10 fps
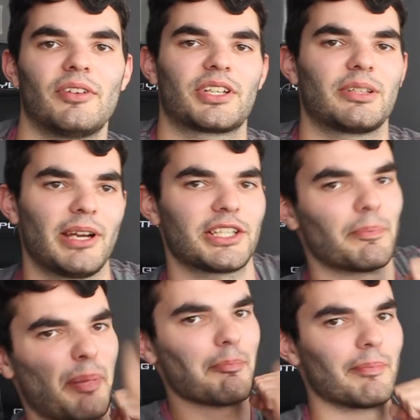Ferguson
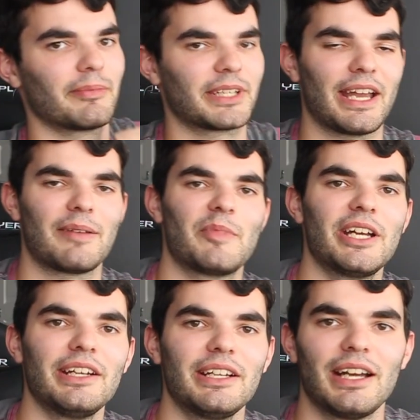managed to bam, get him
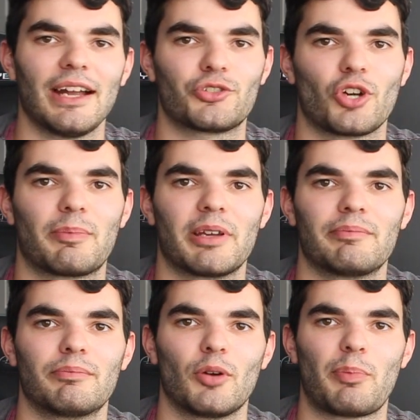and drop
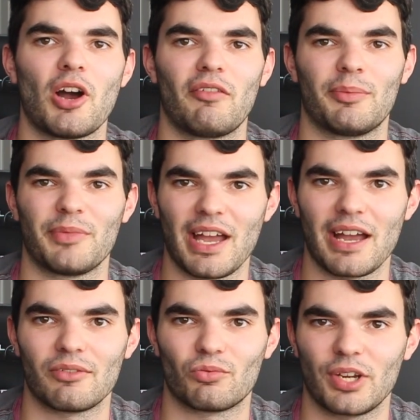him. But apart from
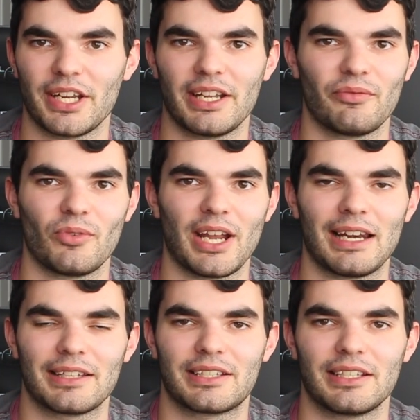that, in
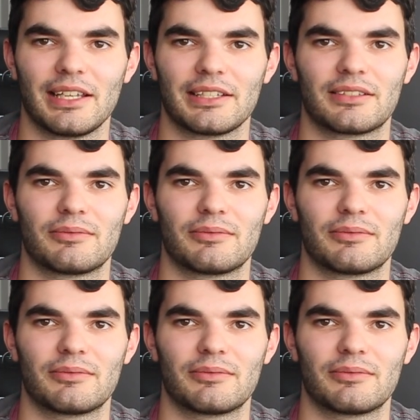reality,